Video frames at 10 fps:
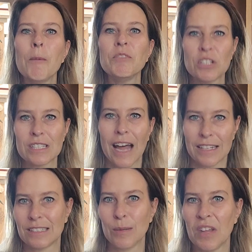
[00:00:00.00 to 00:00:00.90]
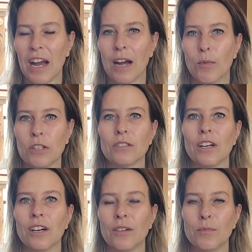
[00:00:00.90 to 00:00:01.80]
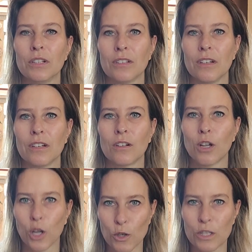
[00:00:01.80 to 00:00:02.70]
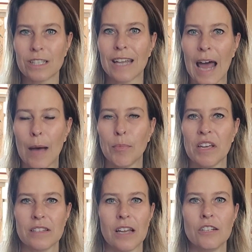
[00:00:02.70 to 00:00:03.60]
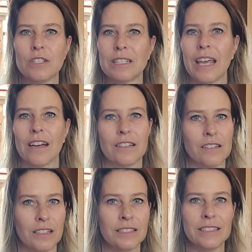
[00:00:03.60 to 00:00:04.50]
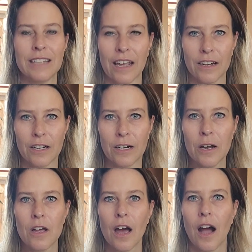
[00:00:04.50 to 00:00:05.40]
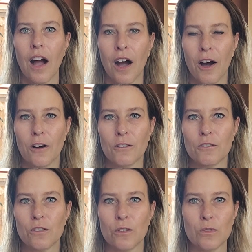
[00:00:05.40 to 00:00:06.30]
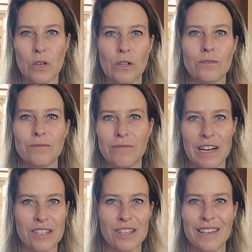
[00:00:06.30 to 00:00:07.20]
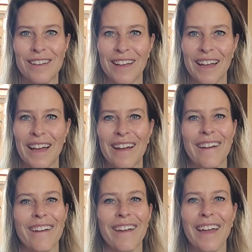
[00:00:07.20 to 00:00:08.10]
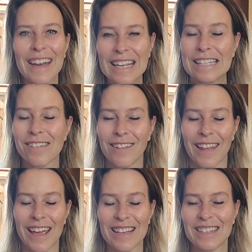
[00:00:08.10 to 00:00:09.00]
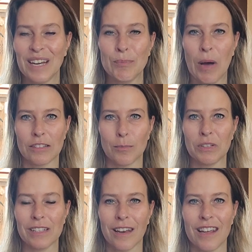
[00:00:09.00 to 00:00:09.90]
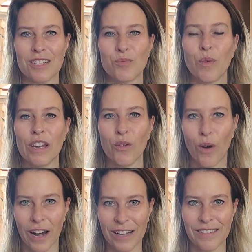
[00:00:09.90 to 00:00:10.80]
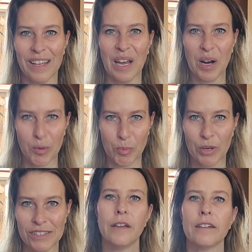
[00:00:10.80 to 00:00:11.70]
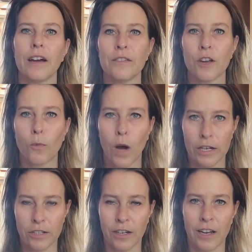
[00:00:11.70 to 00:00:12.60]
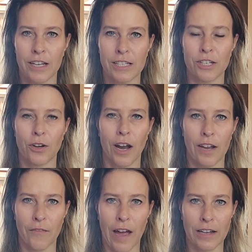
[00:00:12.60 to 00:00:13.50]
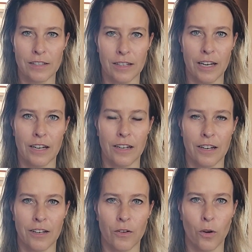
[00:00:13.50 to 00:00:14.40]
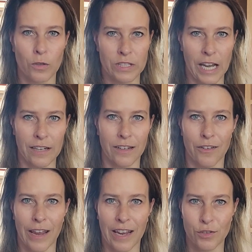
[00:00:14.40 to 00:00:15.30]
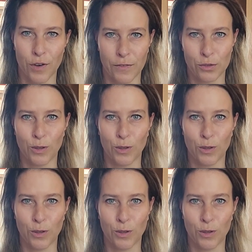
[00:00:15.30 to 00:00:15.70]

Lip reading: Just ask them there what the closest lab is and just get it done there, so you don't risk any delays, any possible delays when you are at the airport. Now, if you're watching this and you're not vaccinated and you're all sad that you can't travel to